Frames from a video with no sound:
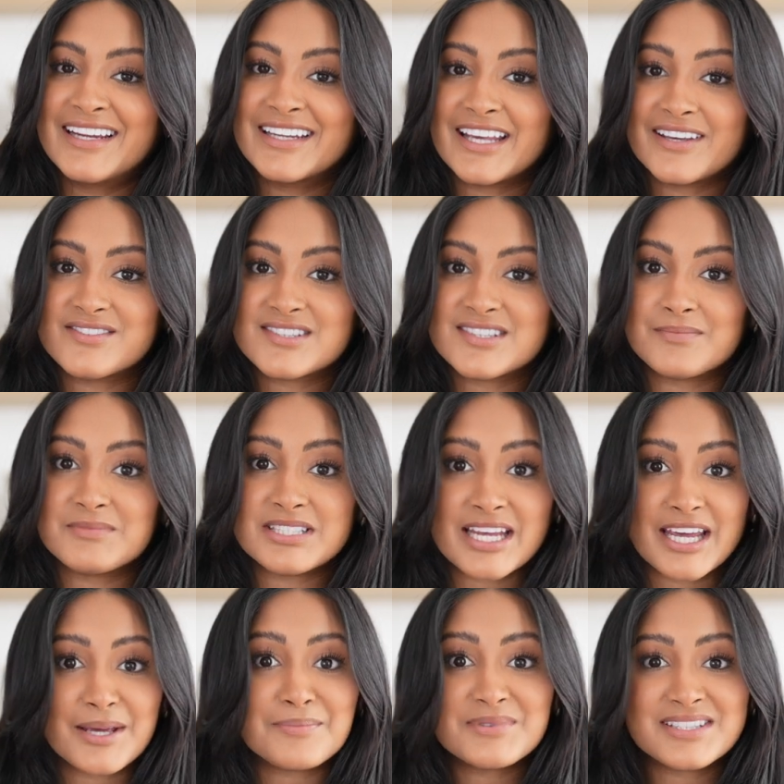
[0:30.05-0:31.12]
give some
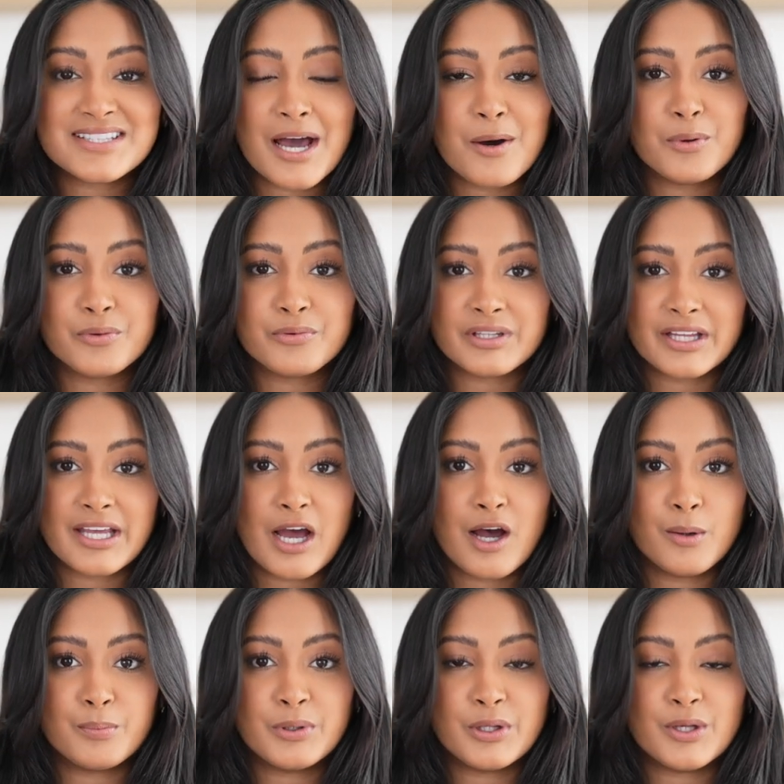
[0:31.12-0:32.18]
tips that will really
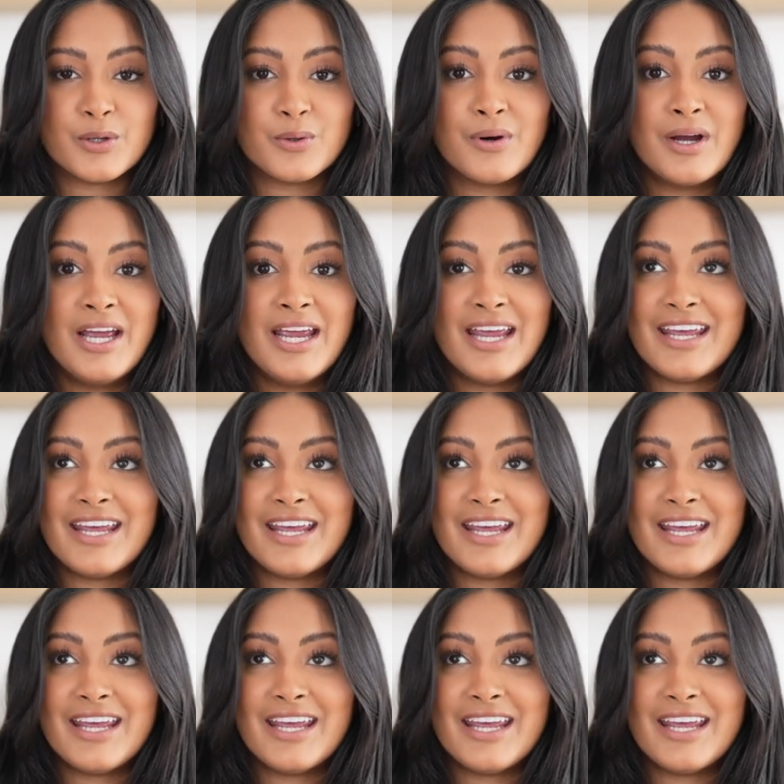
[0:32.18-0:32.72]
help you